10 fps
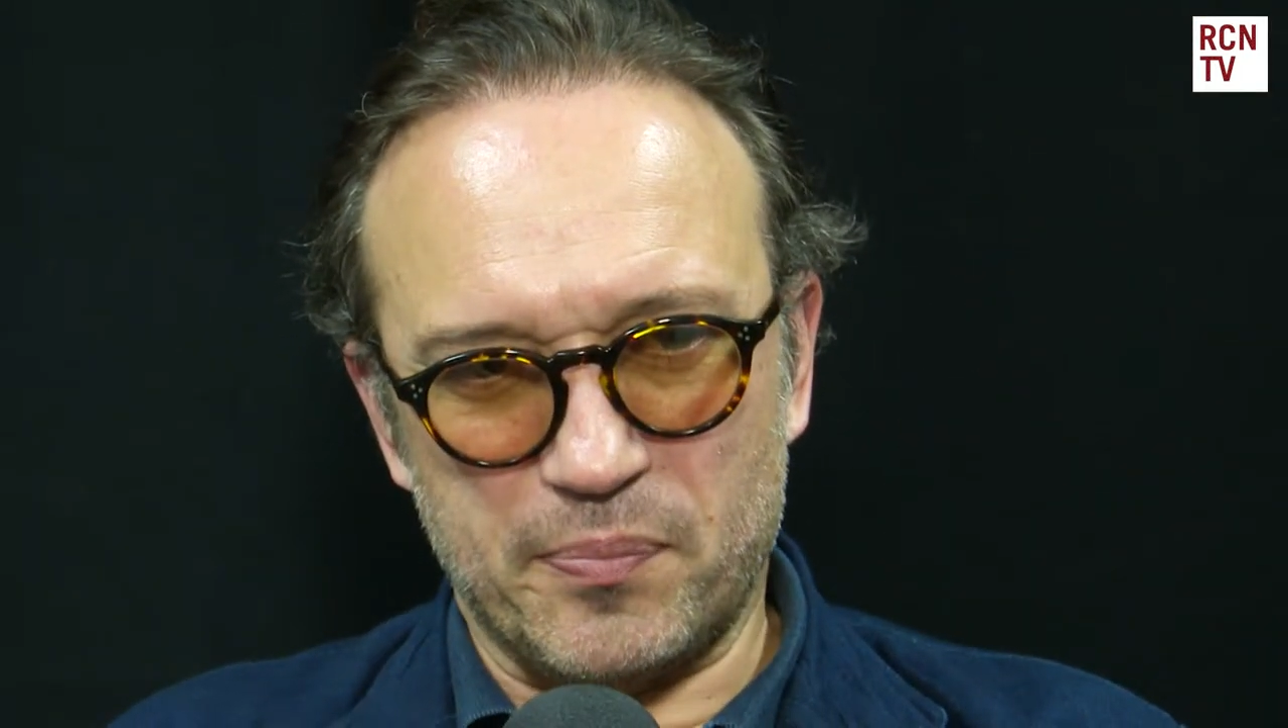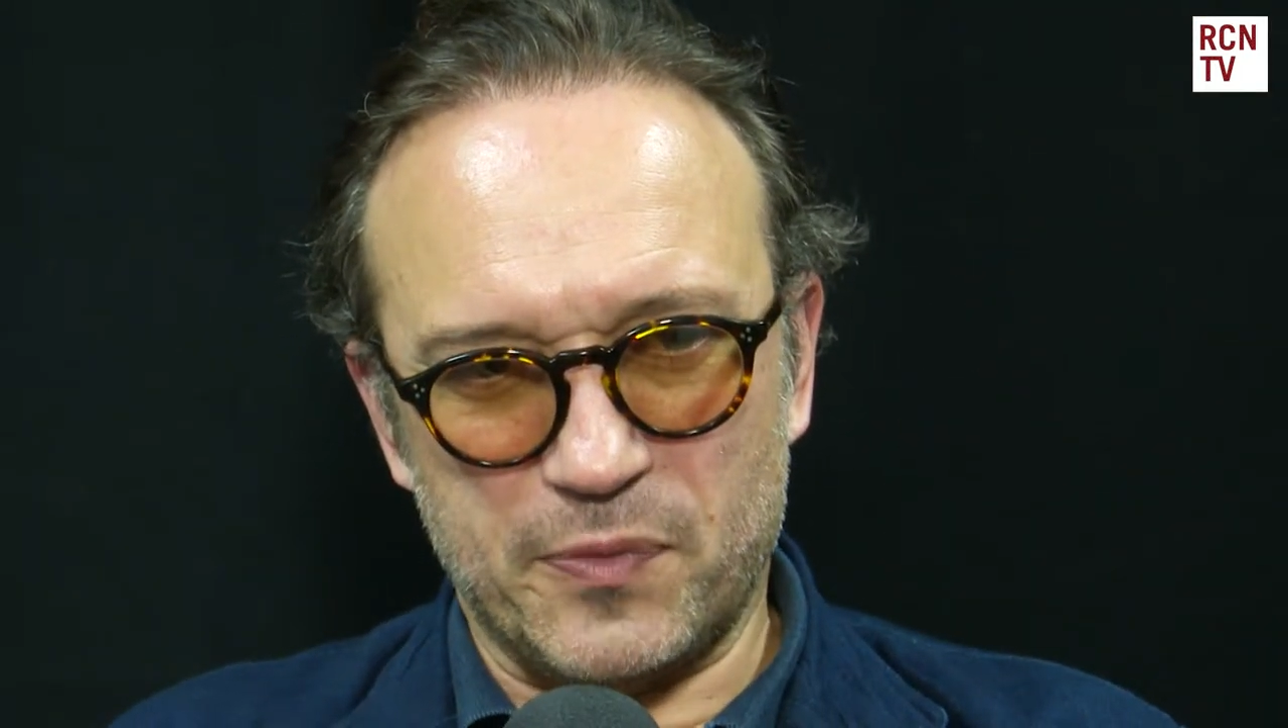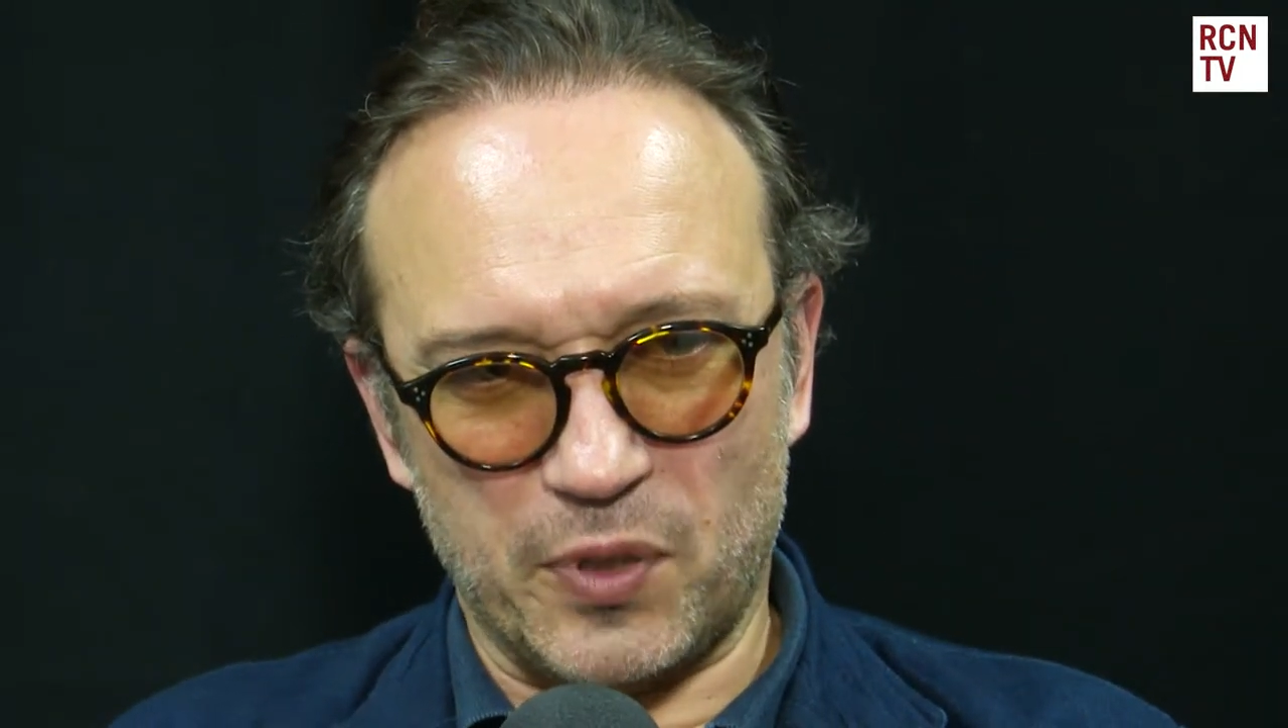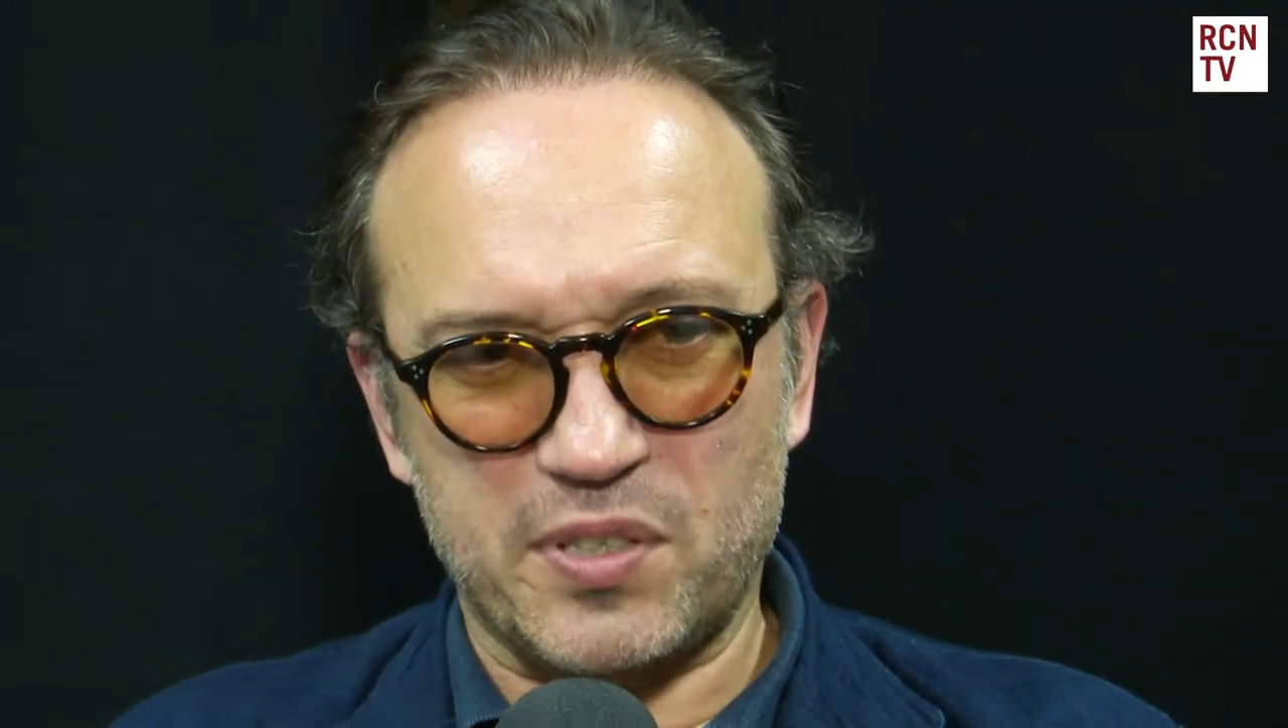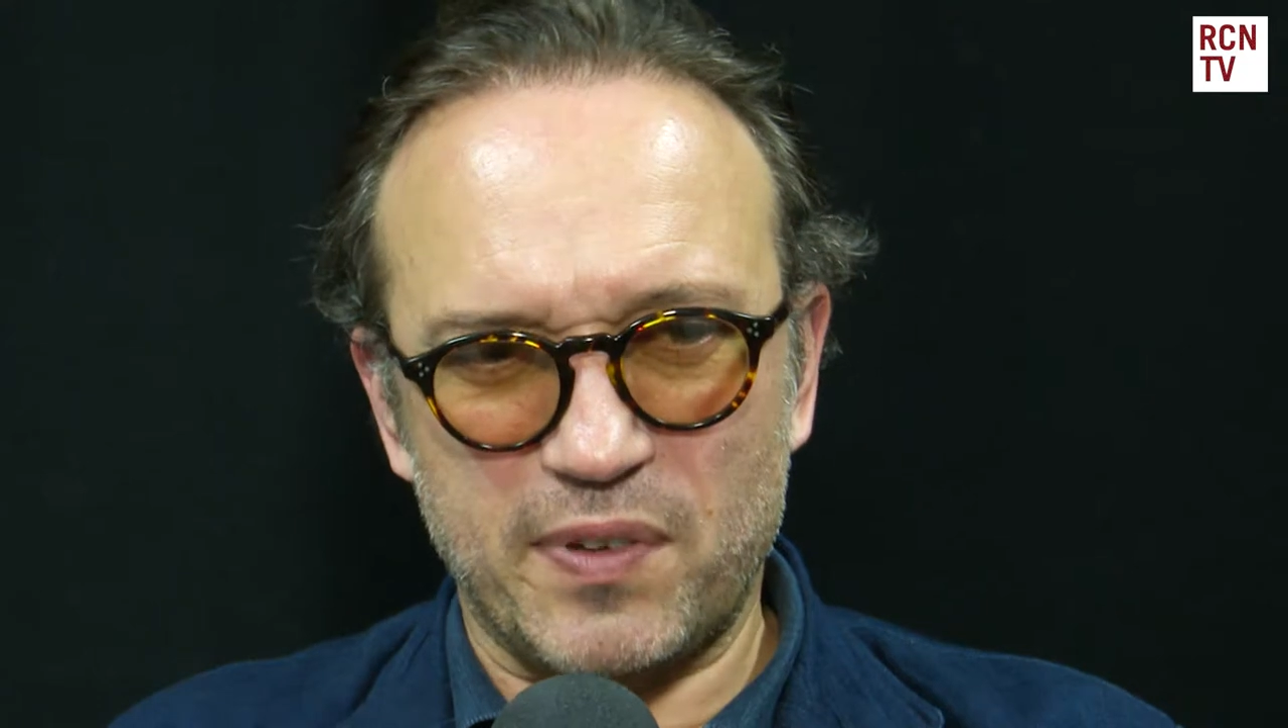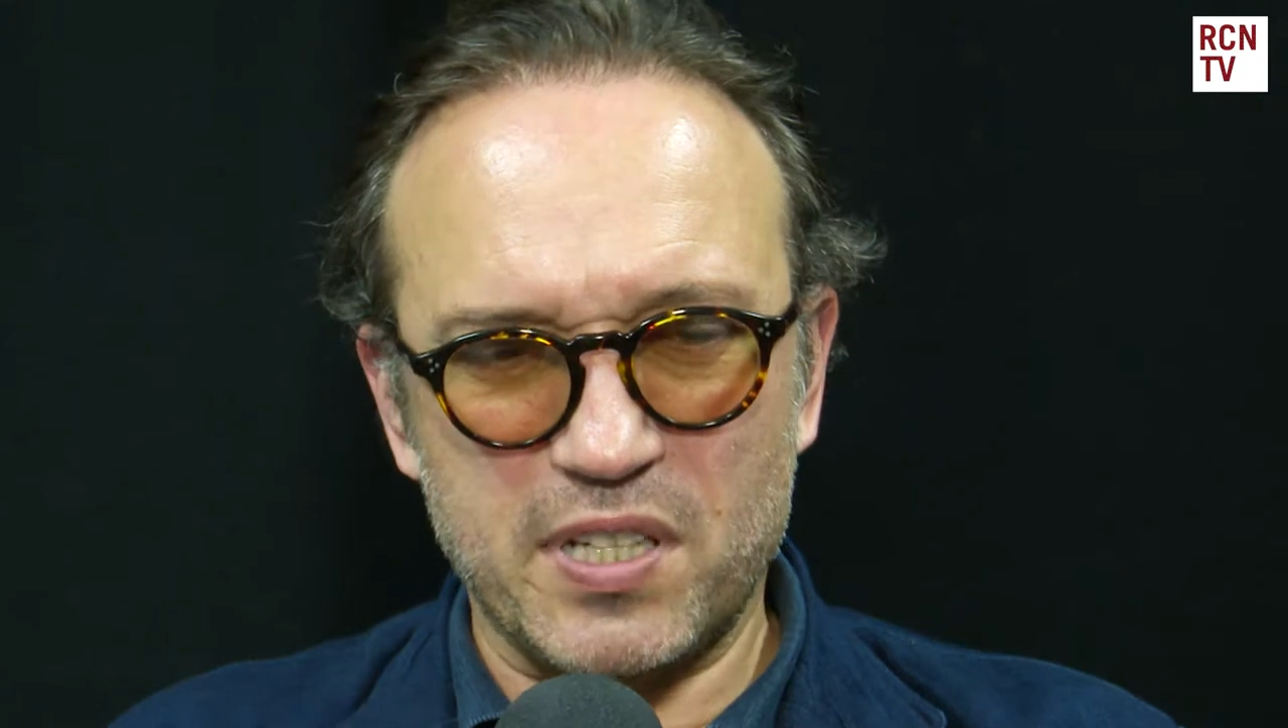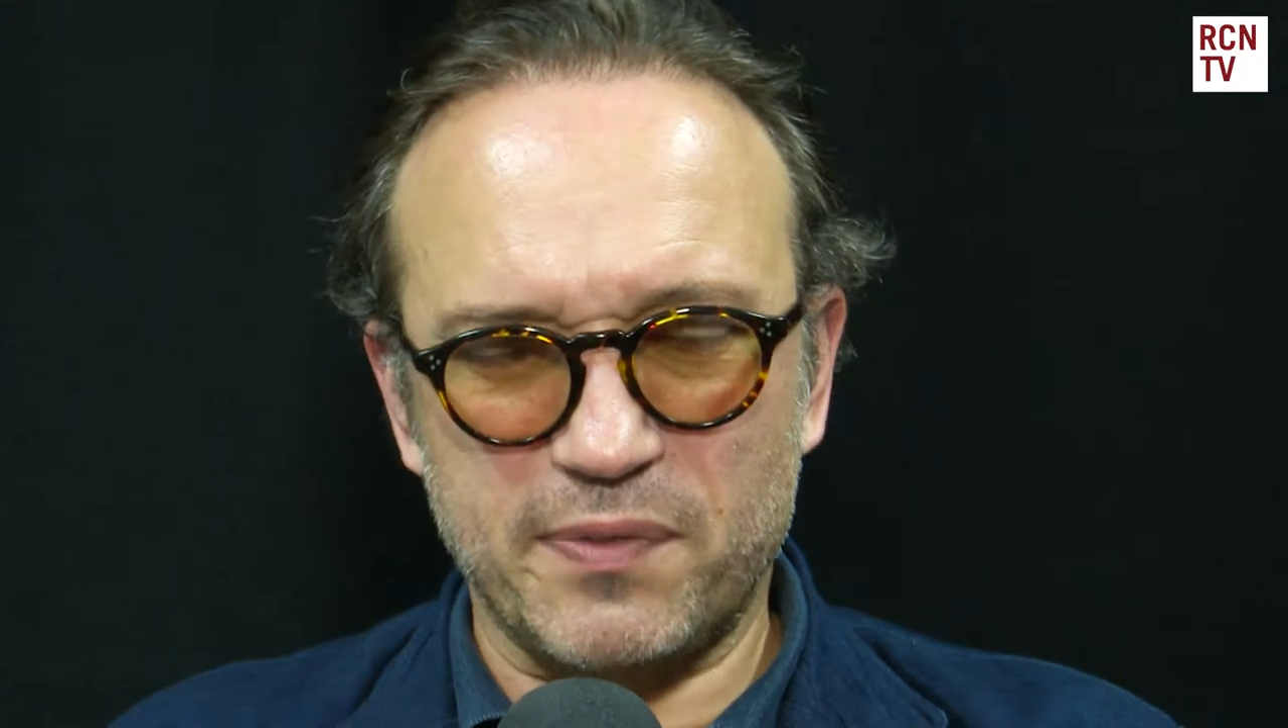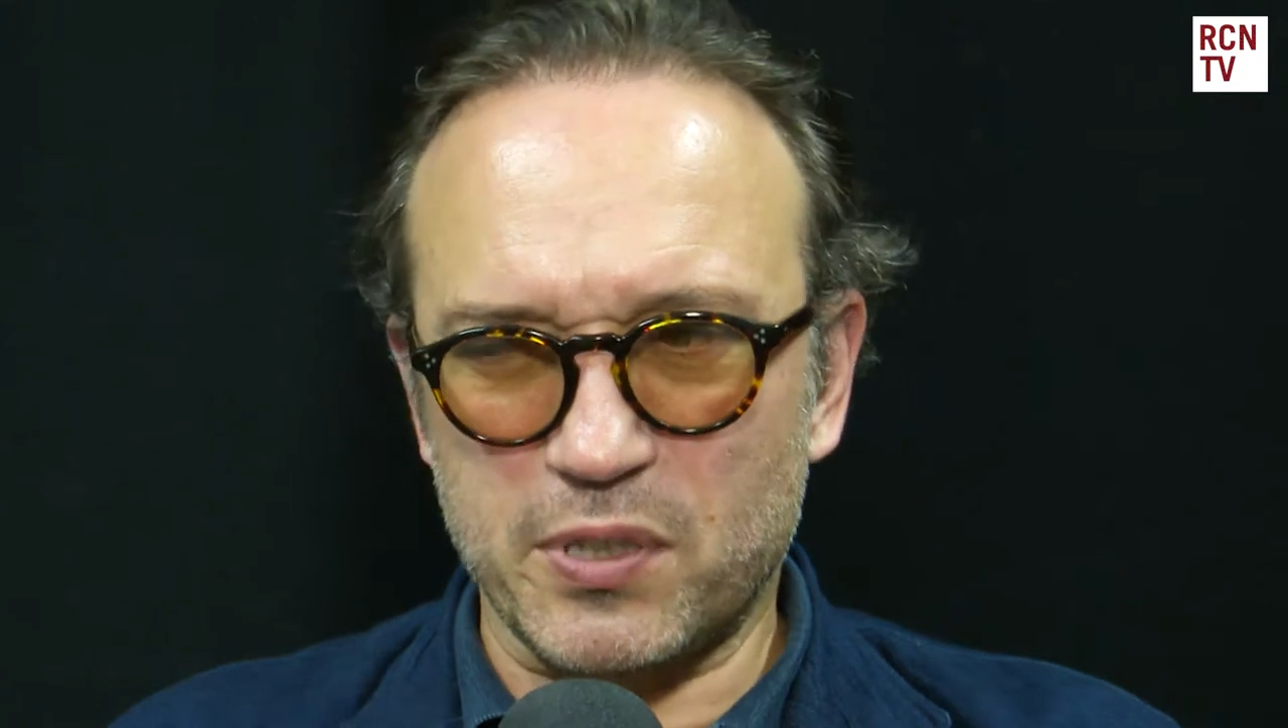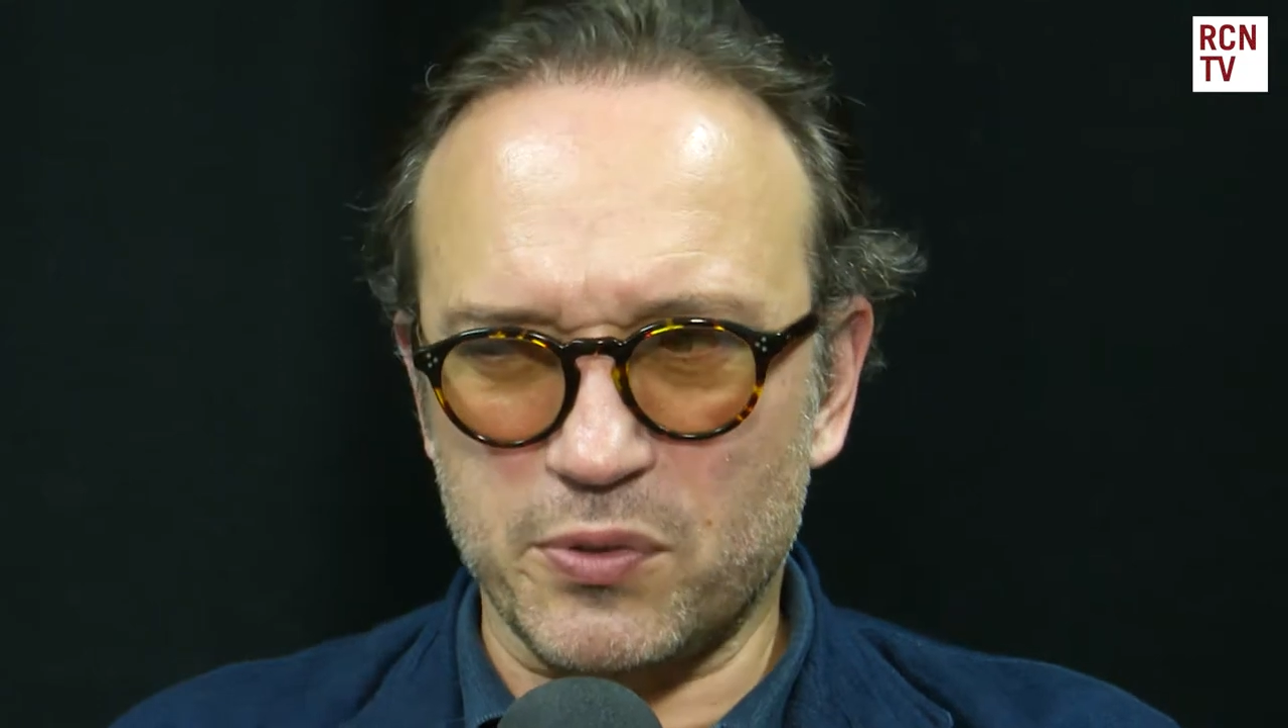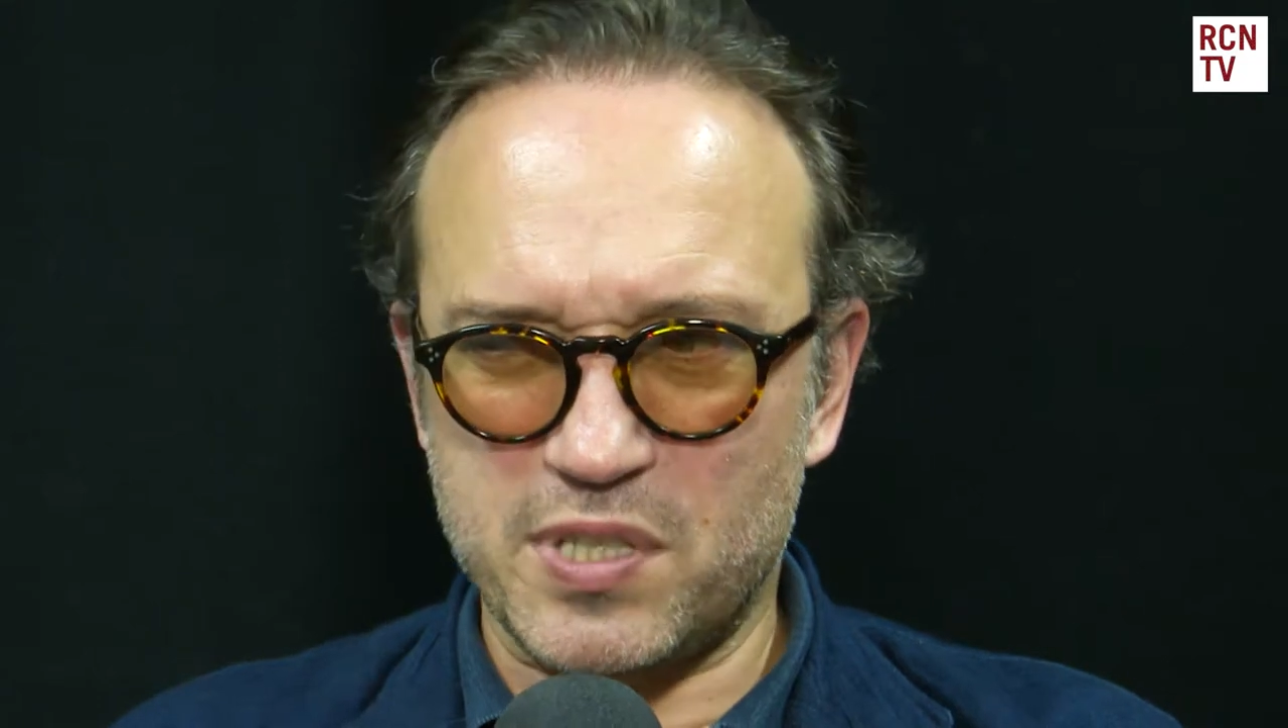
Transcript: so it's very difficult